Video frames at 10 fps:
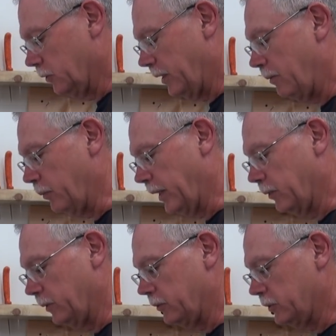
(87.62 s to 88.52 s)
don't have them like
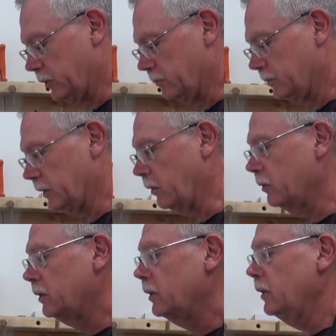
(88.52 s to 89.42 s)
we used to. So
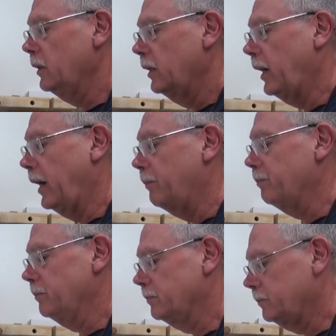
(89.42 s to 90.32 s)

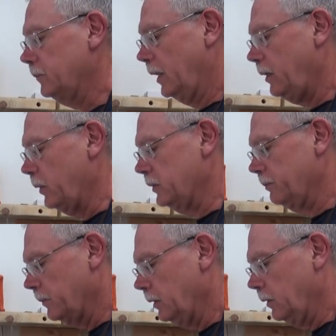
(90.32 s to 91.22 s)
anyways,